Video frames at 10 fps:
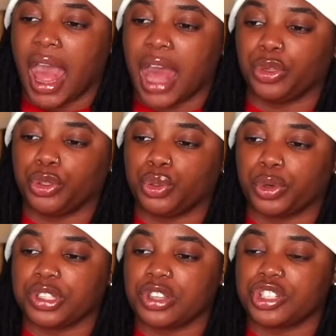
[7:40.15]
And the
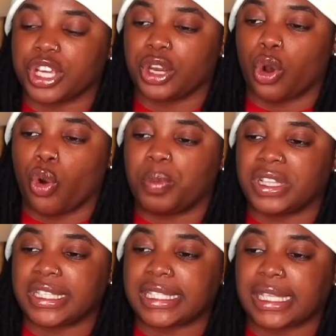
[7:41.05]
door to the shed
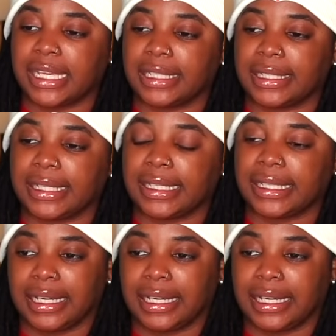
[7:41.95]
opened slightly.